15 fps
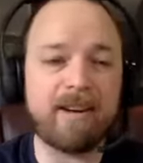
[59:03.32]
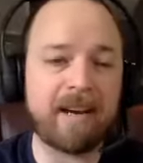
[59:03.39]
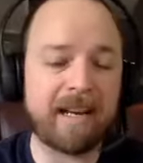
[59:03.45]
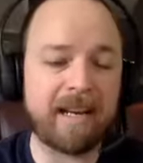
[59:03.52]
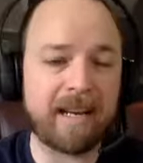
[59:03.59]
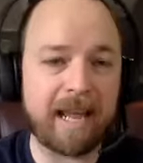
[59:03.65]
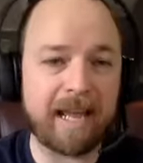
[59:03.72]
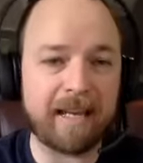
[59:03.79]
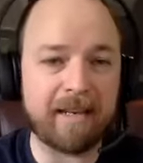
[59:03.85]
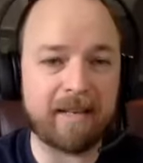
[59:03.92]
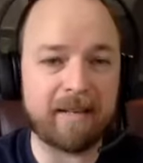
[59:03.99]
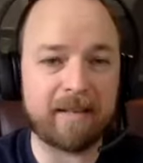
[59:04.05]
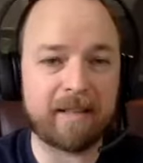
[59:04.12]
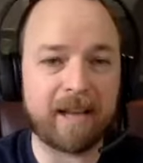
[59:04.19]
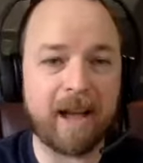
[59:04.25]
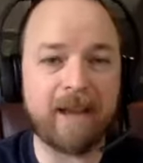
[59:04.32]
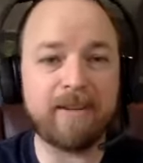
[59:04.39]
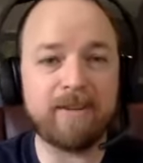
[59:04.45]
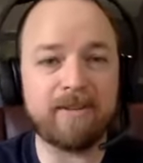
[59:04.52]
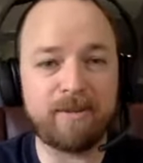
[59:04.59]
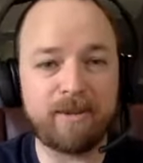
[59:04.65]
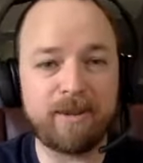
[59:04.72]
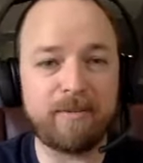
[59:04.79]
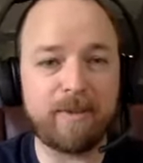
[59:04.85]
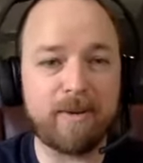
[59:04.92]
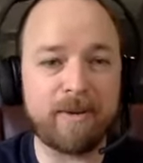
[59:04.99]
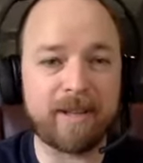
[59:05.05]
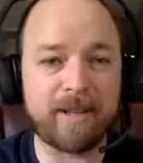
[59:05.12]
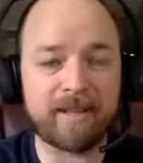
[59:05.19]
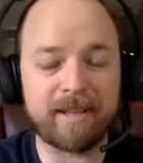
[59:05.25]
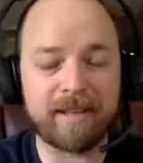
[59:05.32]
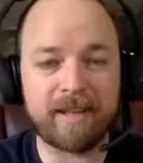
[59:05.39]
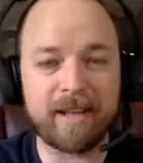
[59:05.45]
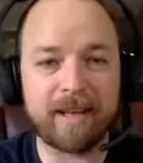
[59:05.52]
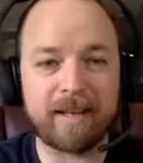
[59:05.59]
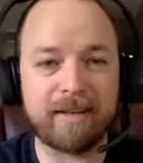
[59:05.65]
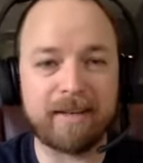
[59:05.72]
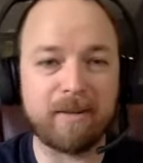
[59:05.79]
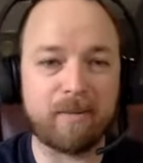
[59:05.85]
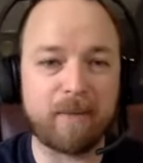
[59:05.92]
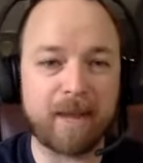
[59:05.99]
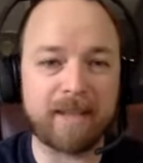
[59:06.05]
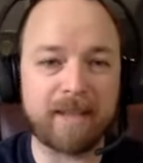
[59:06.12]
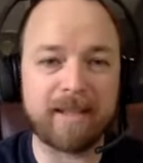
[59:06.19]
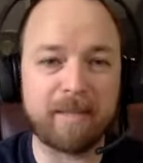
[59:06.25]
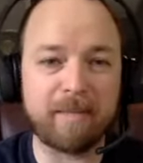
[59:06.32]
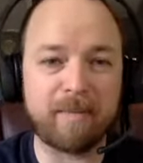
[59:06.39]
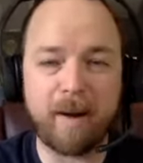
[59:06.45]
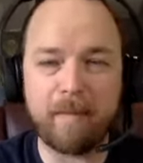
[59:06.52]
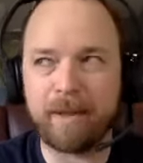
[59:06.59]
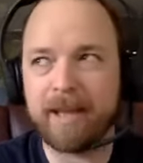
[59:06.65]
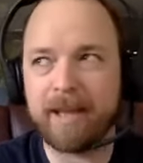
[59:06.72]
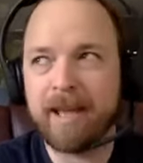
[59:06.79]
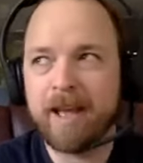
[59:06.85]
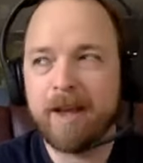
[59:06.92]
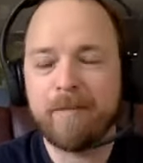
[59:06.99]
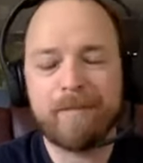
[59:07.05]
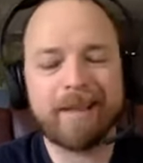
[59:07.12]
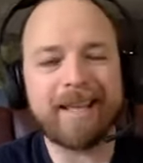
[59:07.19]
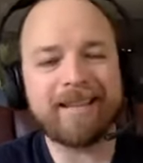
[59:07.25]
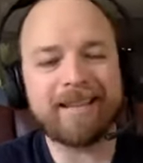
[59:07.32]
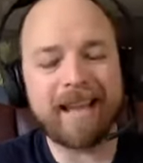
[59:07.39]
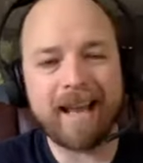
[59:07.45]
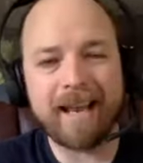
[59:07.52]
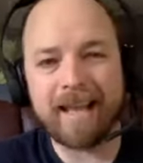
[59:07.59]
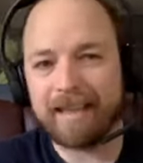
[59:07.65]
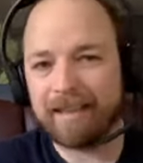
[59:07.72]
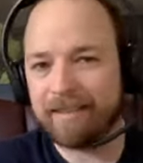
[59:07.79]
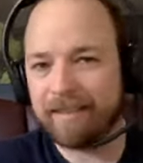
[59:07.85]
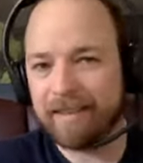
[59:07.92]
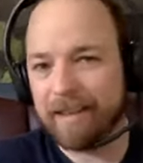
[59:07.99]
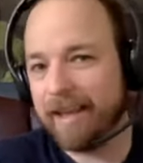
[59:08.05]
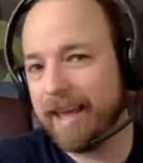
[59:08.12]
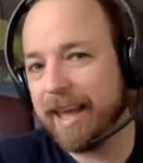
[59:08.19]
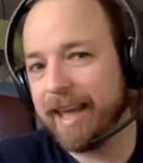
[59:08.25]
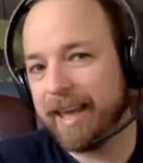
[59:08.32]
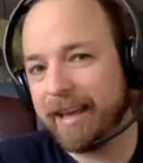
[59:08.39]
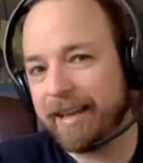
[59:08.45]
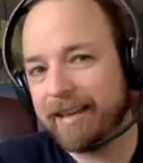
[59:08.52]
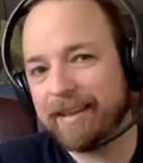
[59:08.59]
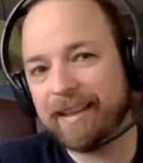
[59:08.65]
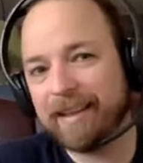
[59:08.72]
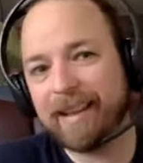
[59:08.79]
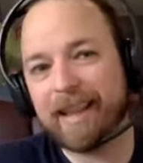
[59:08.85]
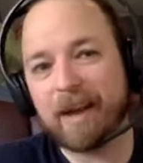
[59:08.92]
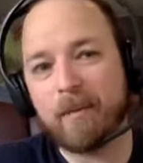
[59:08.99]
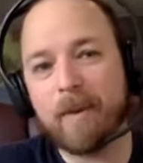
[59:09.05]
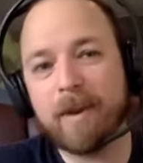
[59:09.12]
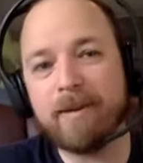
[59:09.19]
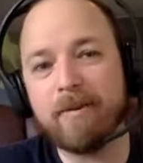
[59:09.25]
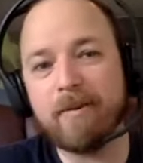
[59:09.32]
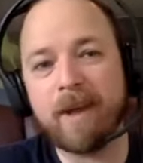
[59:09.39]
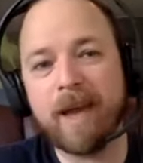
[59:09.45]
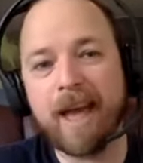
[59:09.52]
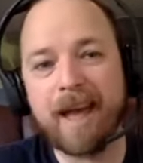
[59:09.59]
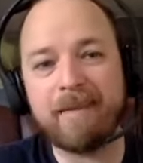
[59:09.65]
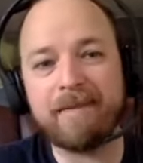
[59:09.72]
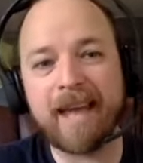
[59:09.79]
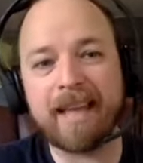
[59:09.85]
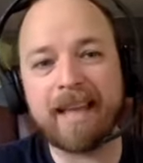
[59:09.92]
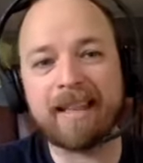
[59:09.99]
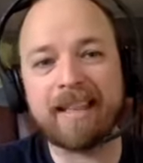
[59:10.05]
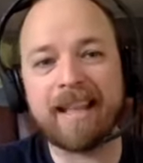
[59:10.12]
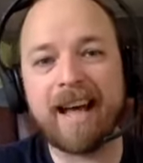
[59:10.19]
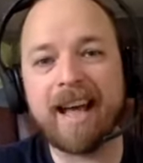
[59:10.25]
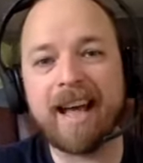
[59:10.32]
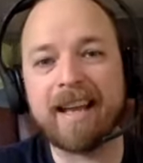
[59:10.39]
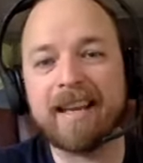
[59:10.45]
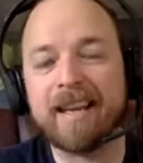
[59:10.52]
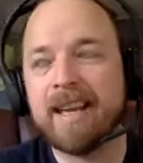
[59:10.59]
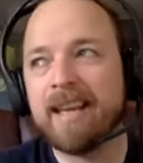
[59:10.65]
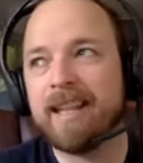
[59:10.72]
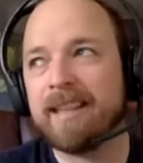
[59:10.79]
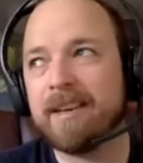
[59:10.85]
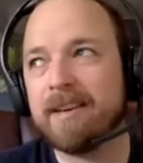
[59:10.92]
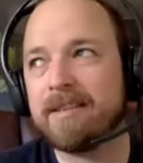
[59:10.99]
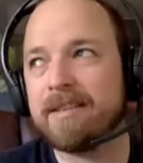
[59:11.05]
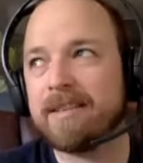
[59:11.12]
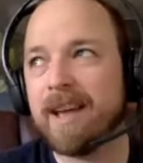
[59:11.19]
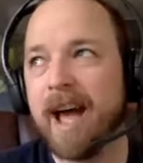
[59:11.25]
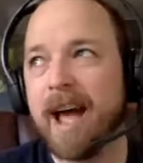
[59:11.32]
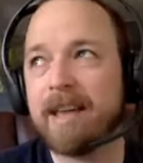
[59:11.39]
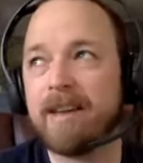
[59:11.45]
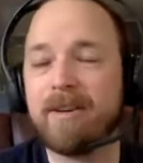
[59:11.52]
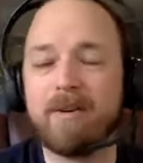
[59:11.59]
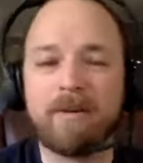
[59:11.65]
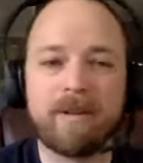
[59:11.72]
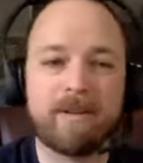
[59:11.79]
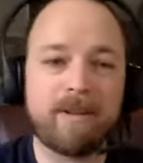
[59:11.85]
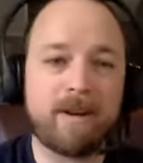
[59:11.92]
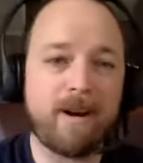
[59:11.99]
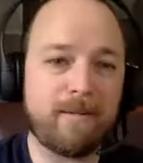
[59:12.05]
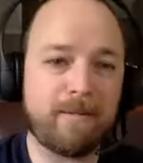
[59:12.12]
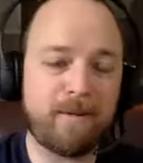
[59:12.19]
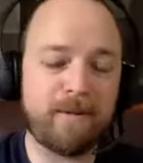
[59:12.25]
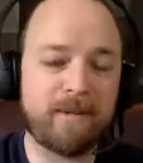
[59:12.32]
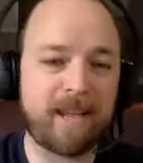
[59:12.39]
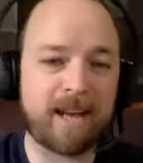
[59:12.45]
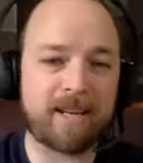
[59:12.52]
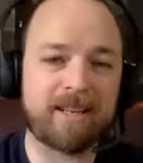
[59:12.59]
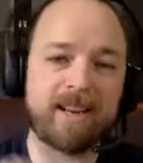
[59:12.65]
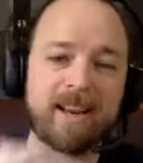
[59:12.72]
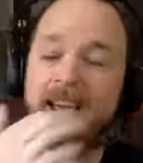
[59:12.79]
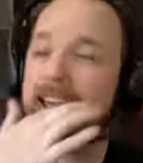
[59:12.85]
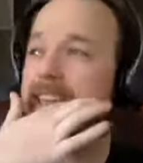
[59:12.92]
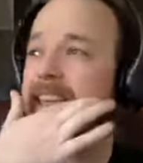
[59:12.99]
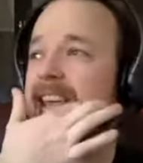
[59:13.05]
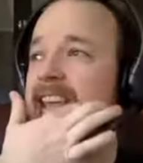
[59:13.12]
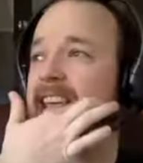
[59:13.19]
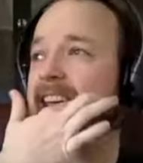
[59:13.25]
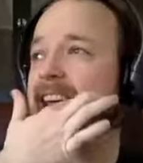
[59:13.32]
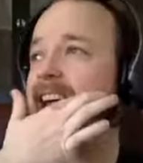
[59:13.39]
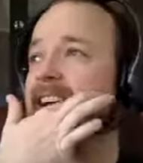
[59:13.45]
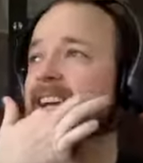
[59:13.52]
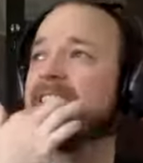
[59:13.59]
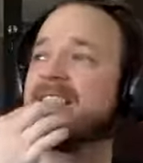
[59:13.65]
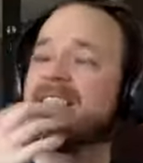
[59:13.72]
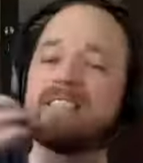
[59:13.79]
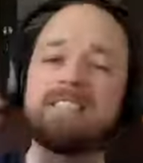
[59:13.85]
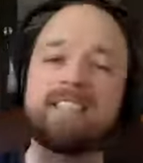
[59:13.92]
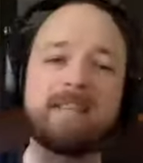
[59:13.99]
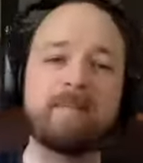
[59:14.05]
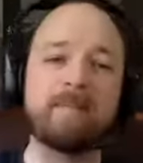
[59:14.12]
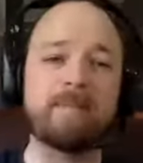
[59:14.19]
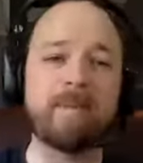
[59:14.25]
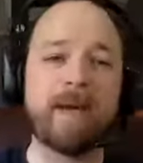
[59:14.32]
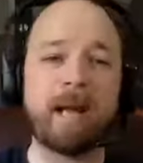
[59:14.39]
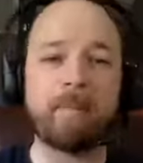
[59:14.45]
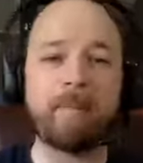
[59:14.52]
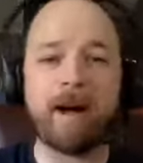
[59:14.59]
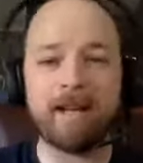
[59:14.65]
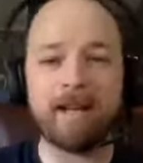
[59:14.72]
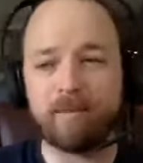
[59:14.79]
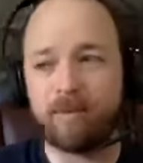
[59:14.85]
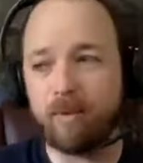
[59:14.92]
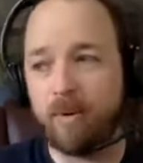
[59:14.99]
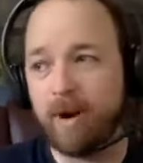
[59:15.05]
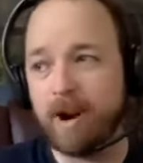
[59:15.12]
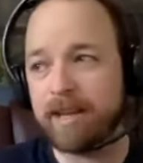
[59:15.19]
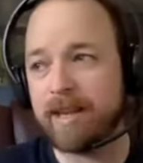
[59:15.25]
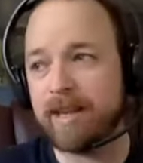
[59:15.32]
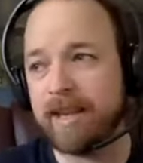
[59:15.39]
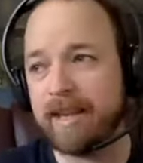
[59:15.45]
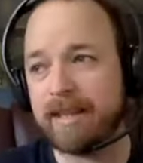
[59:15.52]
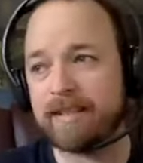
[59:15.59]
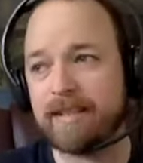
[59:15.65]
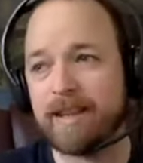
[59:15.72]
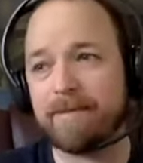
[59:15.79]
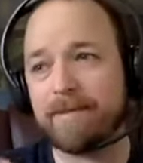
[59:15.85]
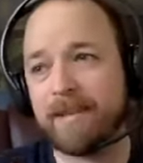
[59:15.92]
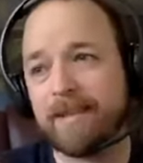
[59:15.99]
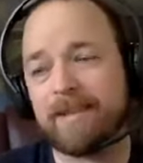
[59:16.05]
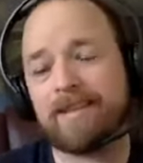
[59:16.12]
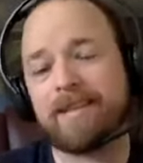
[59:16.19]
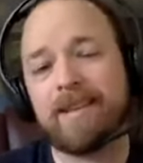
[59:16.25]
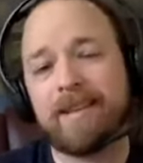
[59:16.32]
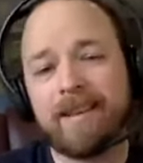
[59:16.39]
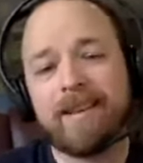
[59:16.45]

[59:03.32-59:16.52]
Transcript: and kinder to their rodents and raising them properly, but that's kind of it. Like, we don't have that line. I could go to the dog food section and I could get the cheapest bag possible, or I could get stuff that's